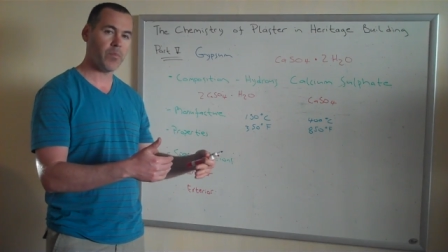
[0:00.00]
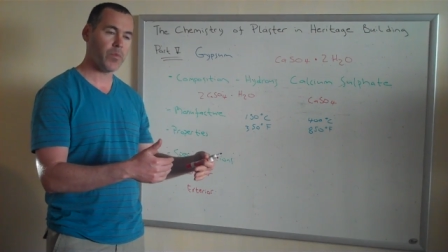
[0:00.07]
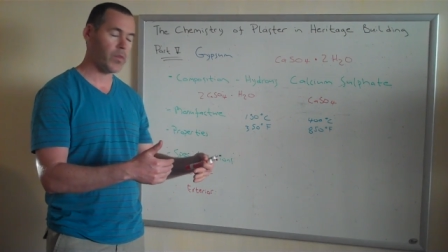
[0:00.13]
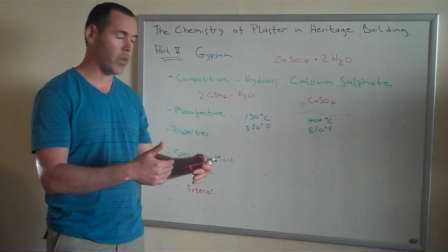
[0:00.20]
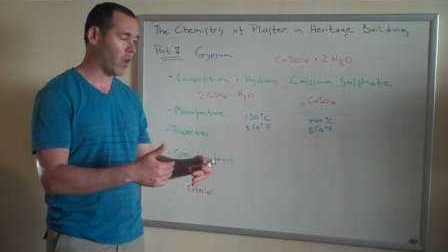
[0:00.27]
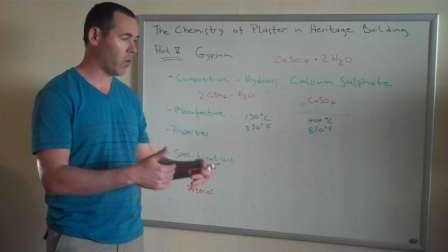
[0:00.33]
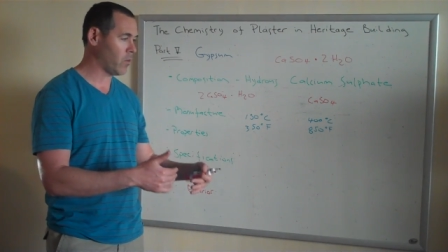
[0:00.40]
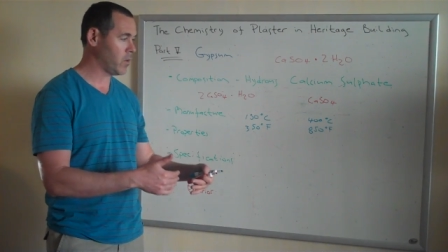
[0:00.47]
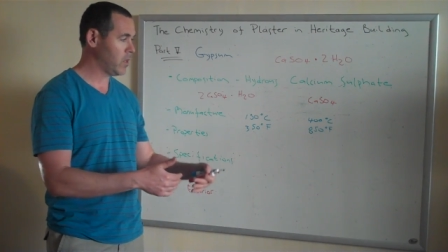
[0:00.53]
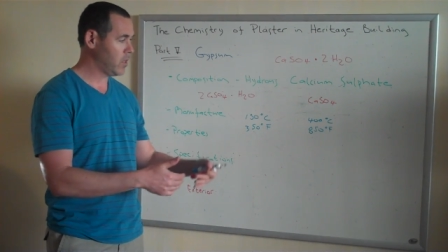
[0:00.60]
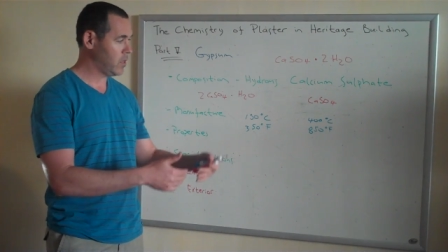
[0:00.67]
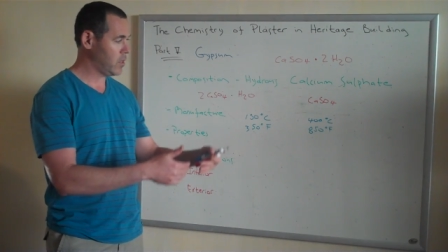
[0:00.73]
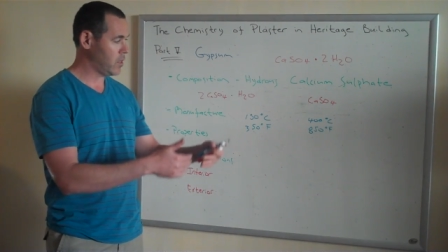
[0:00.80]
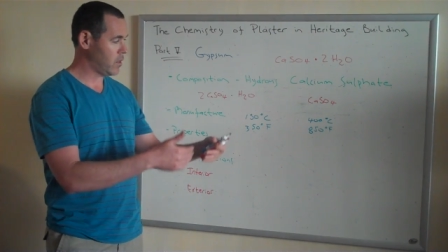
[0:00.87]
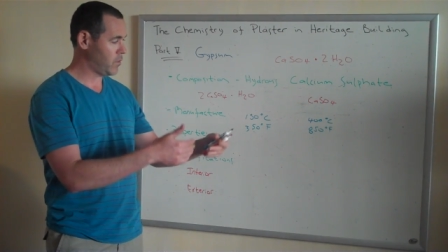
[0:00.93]
So
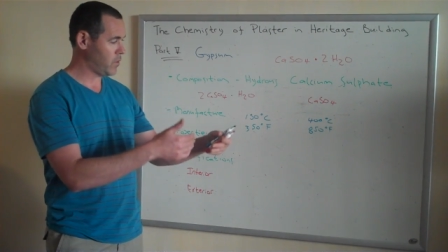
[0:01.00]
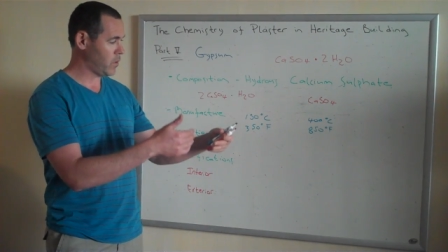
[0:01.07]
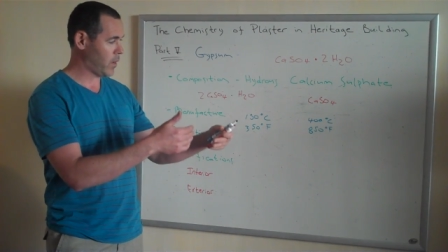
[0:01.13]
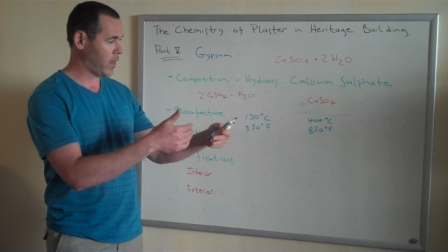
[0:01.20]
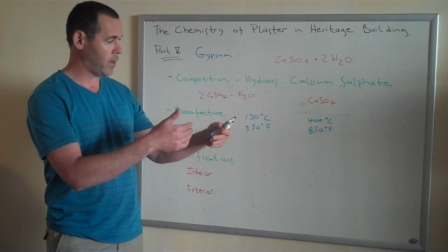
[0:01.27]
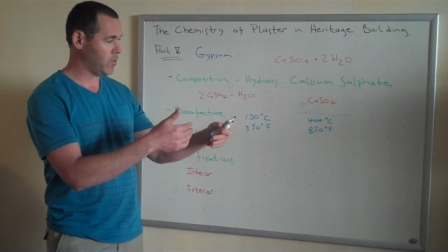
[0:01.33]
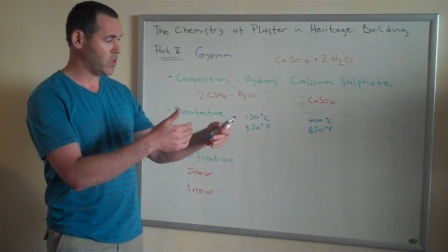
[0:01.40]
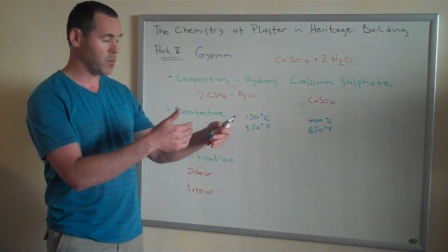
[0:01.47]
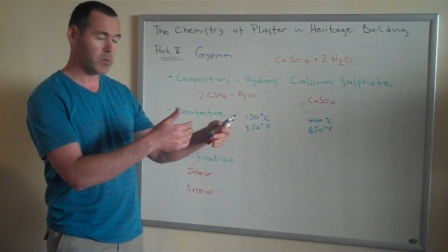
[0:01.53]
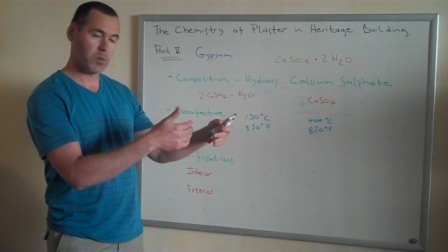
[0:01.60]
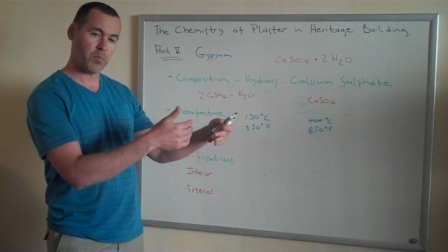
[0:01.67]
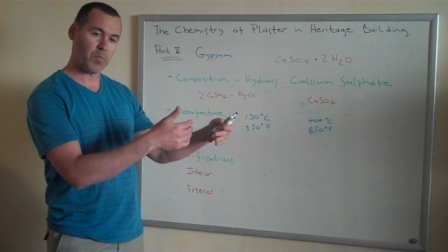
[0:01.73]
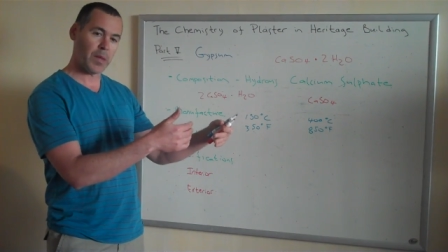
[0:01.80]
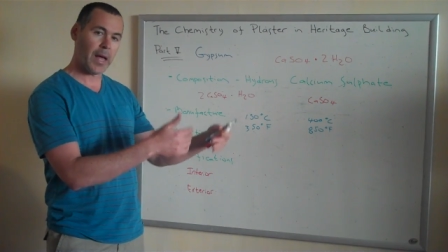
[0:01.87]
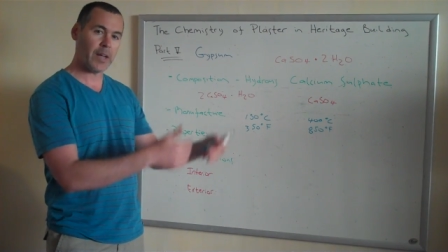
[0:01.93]
if you have gypsum
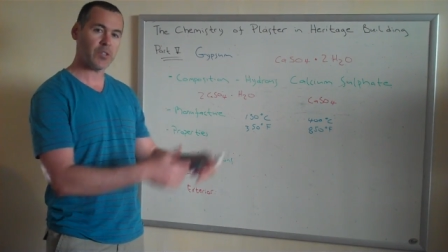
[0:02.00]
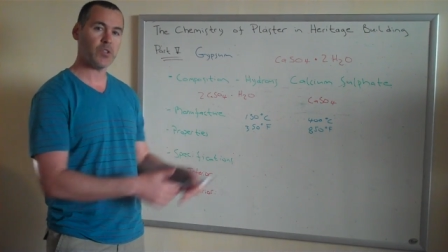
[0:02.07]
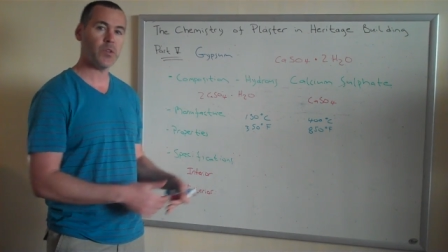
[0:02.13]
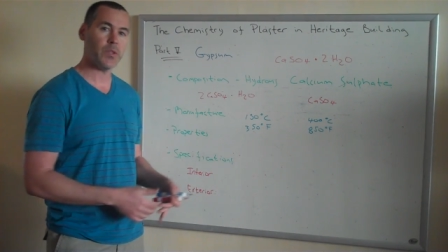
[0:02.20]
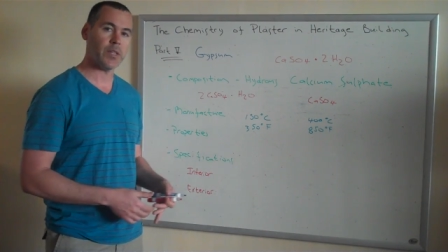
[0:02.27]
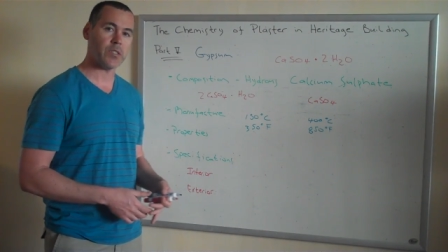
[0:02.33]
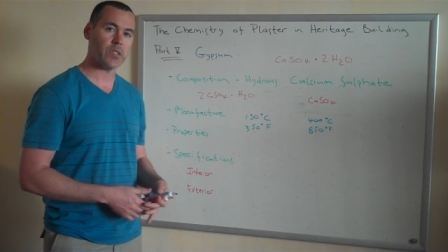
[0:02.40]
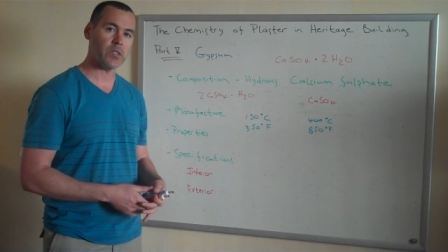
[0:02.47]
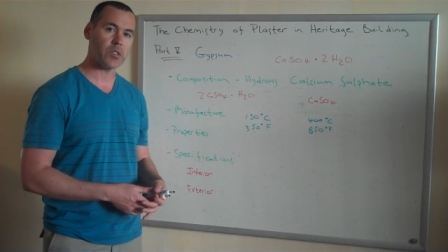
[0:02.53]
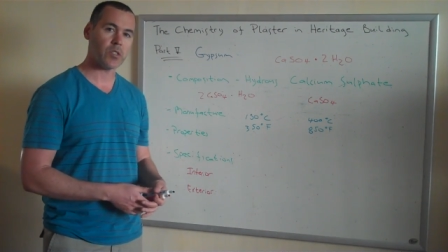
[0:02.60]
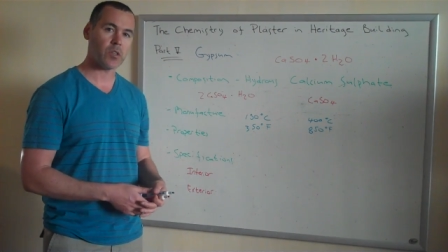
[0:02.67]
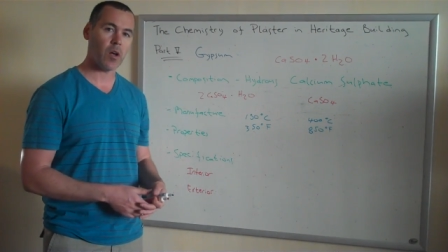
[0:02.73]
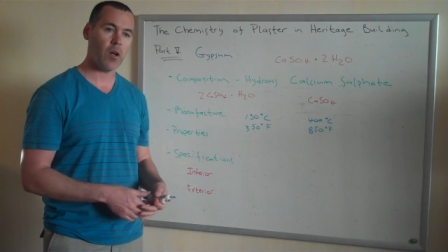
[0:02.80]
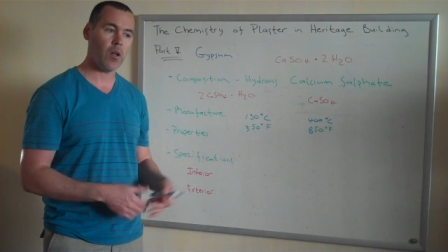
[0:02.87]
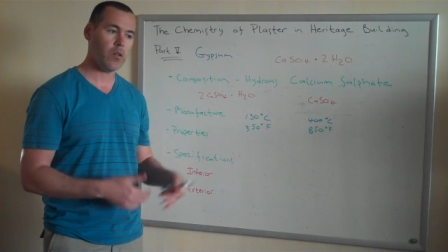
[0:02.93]
plaster that's
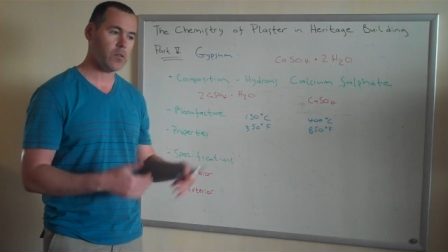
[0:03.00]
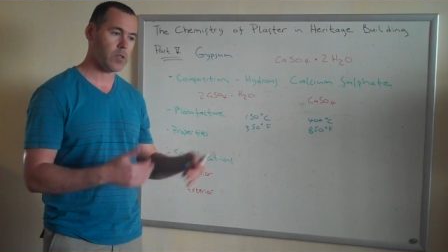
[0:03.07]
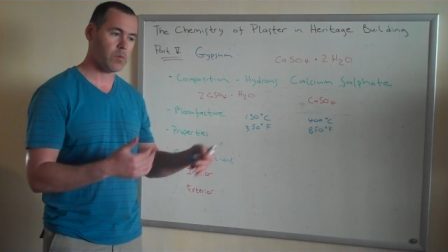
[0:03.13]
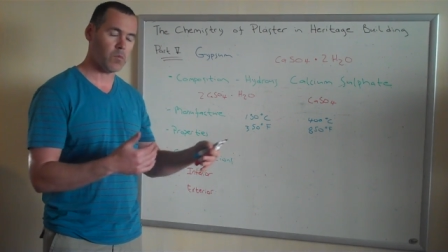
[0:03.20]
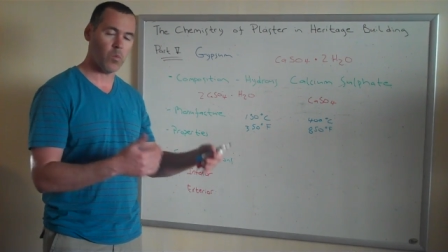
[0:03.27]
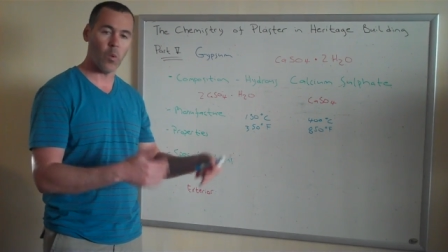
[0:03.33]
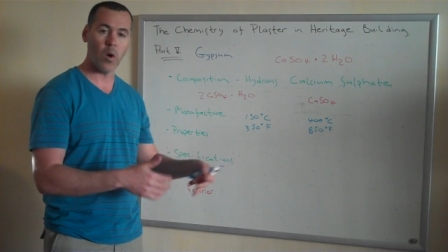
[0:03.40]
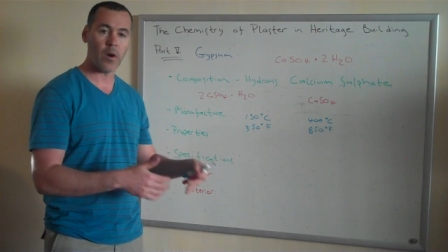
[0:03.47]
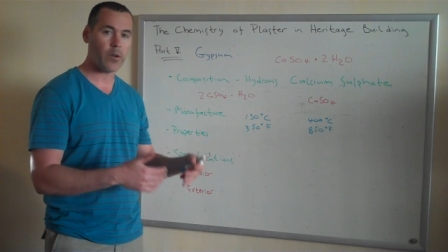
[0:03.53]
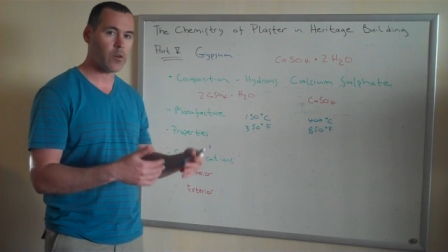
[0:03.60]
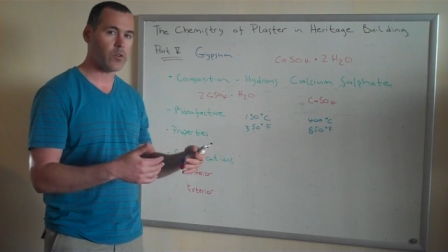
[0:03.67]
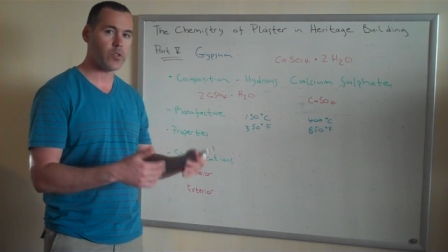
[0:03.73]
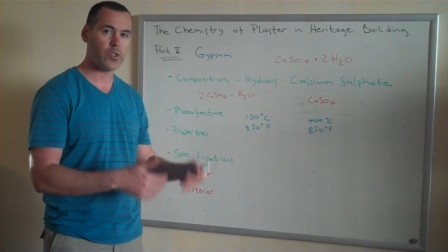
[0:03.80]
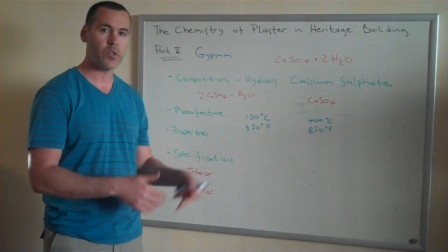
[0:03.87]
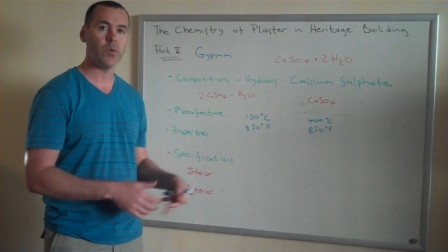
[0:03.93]
installed at one or
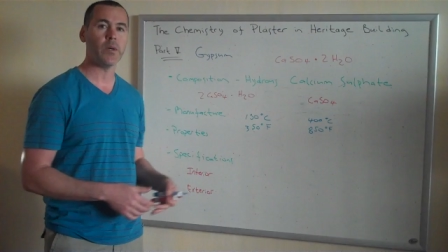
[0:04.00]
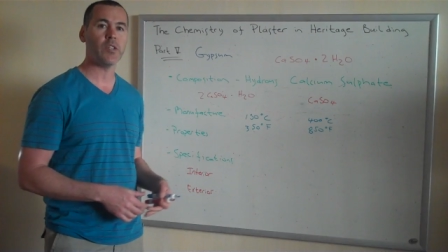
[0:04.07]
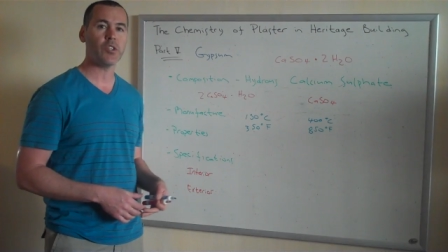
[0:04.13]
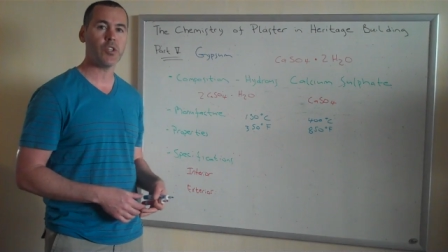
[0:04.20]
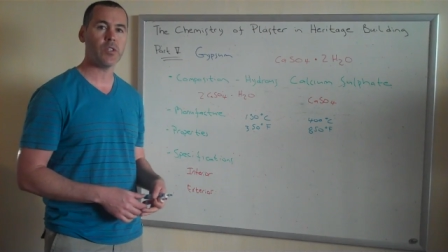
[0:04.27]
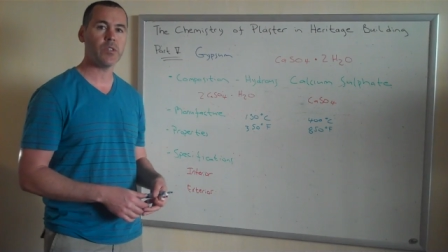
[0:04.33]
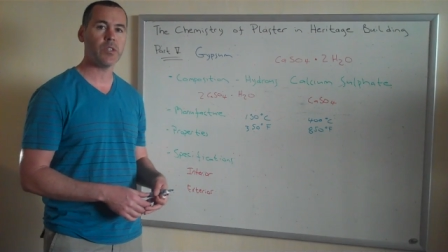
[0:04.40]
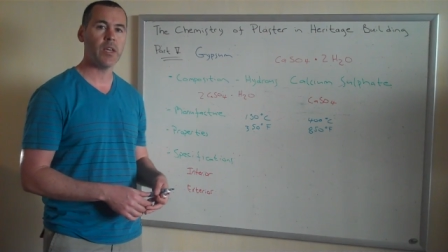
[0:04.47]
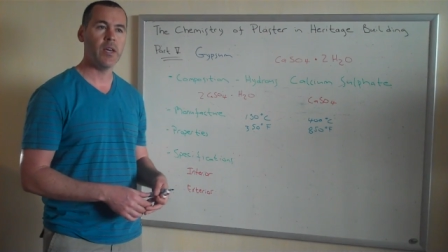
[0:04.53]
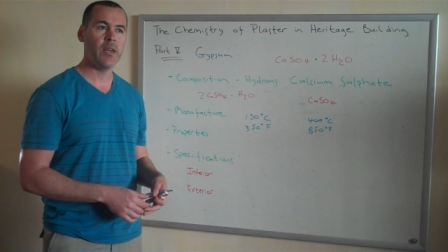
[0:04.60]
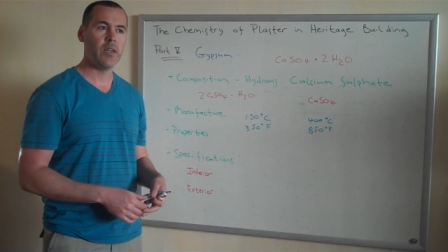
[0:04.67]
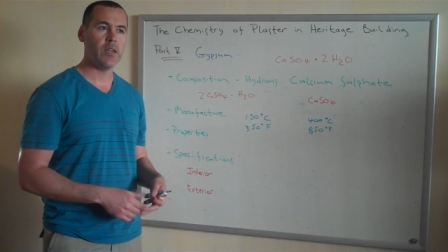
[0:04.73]
two inches,